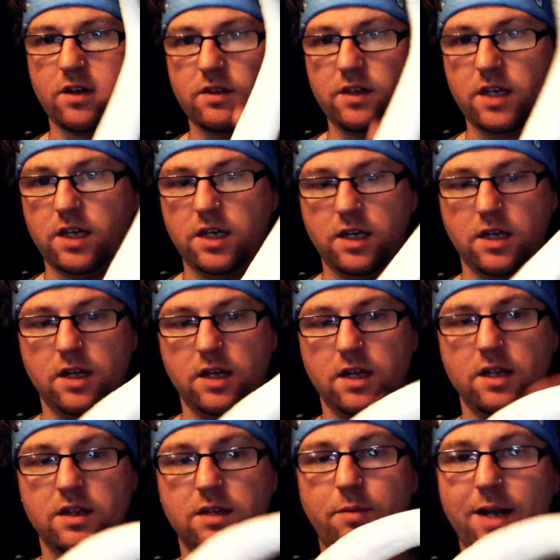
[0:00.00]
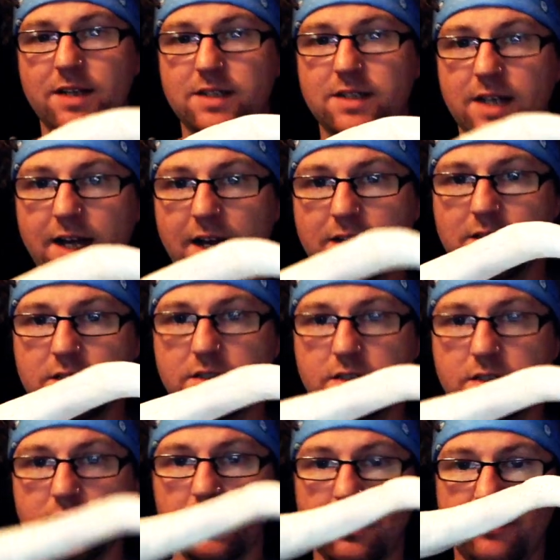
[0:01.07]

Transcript: the plaster cast of